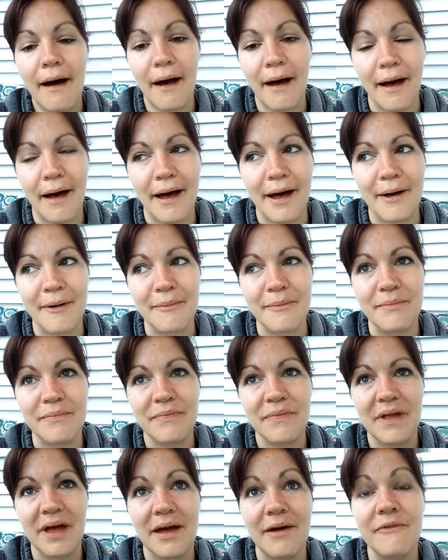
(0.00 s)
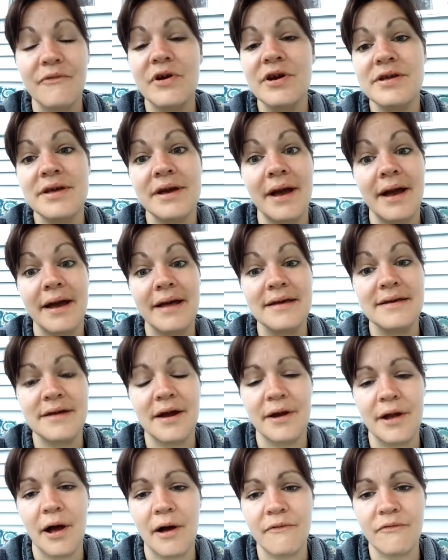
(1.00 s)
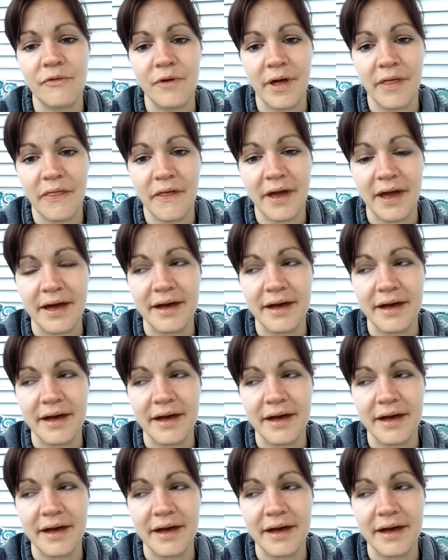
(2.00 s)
Um, First thing I can start off with